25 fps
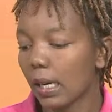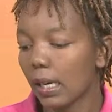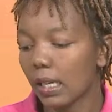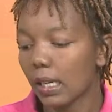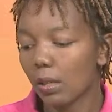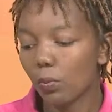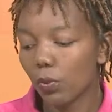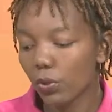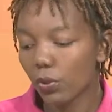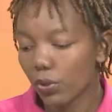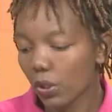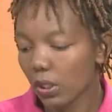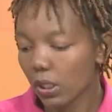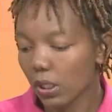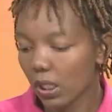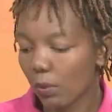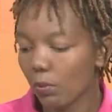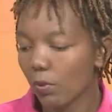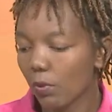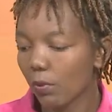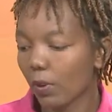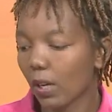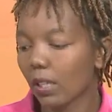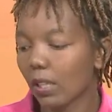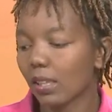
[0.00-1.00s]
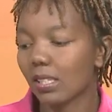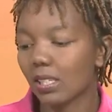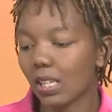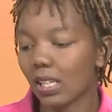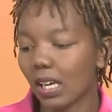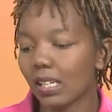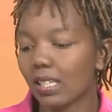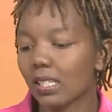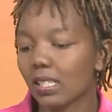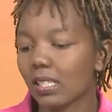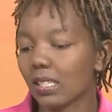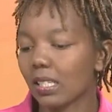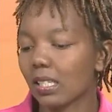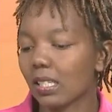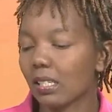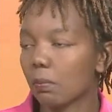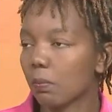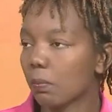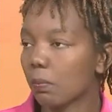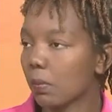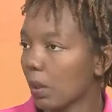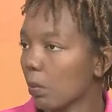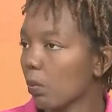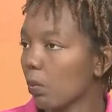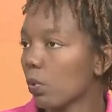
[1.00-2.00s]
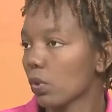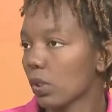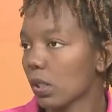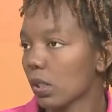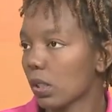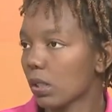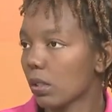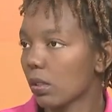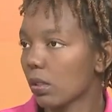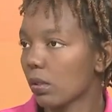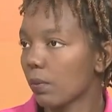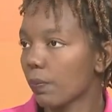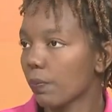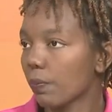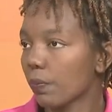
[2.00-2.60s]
And most of the time you find the challenge is the boards.